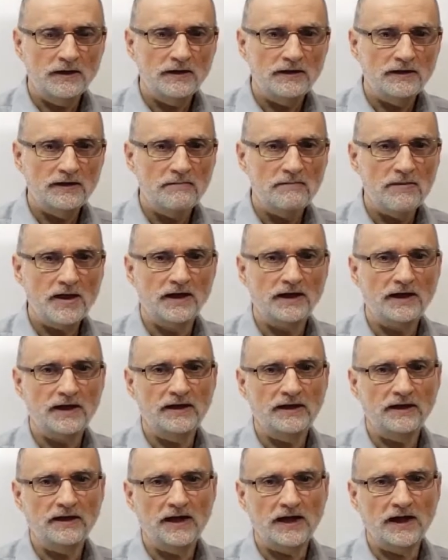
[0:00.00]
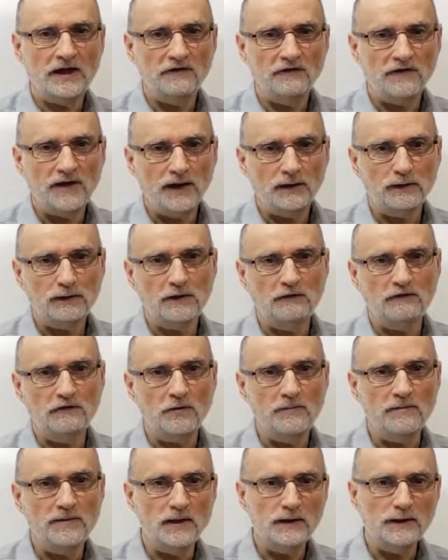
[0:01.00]
The mechanical effects of
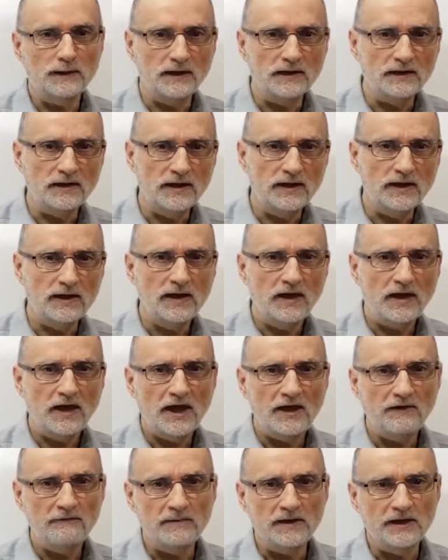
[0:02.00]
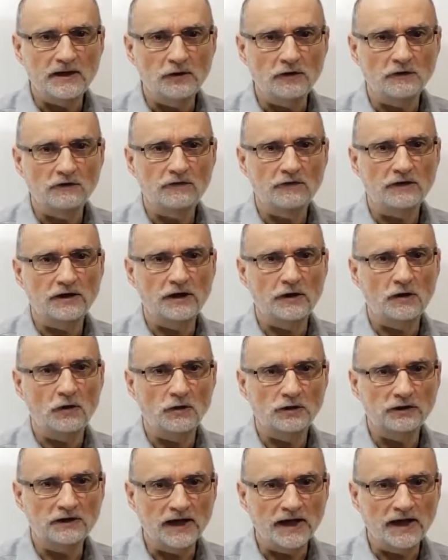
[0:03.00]
obesity have been known for a
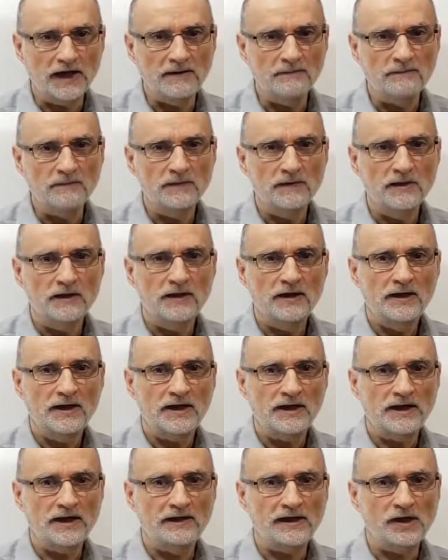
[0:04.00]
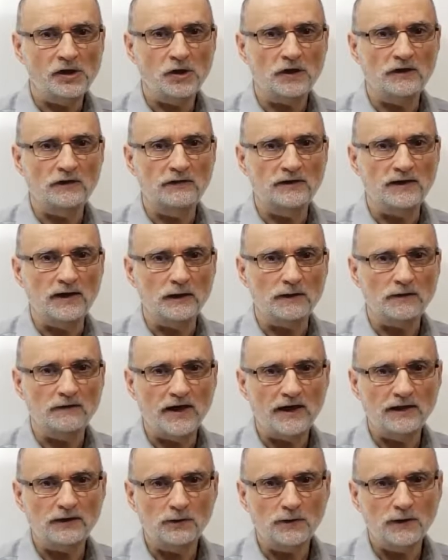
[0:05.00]
long time. In addition to these
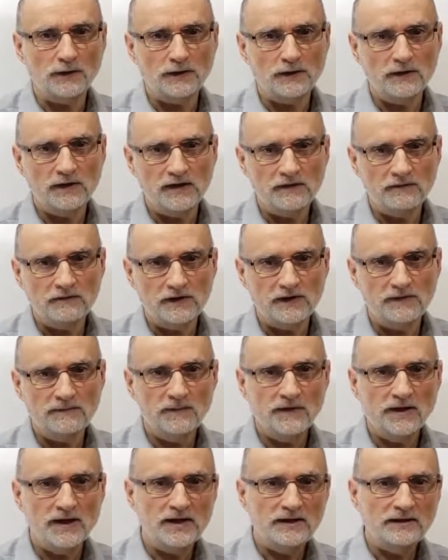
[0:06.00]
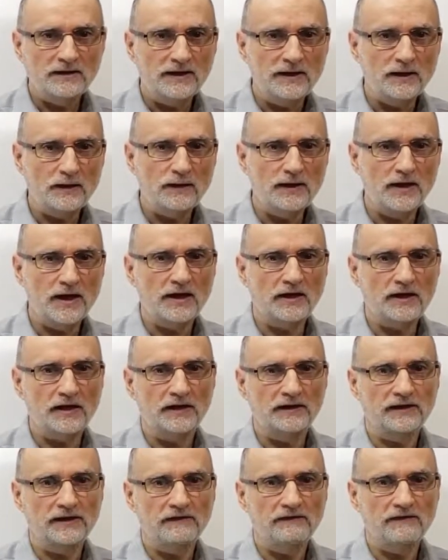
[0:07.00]
factors, however, there is a
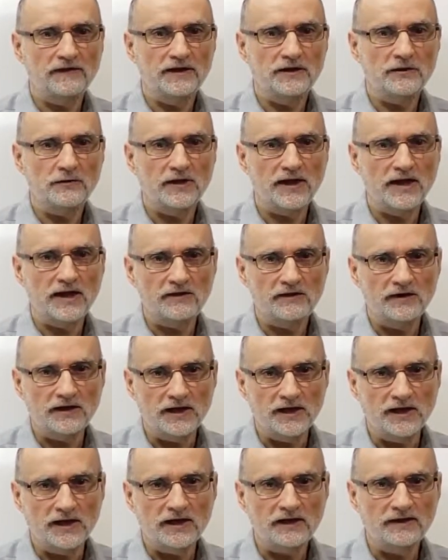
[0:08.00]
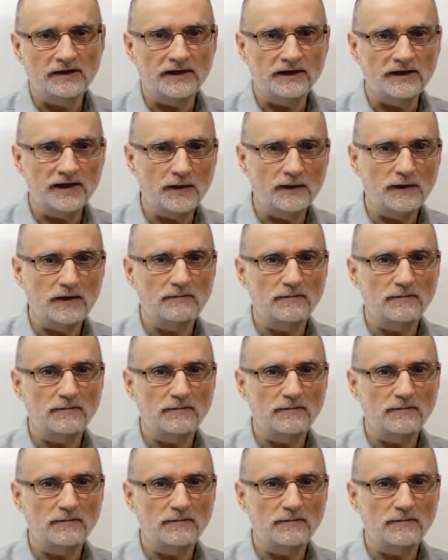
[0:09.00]
relatively new area that hasn't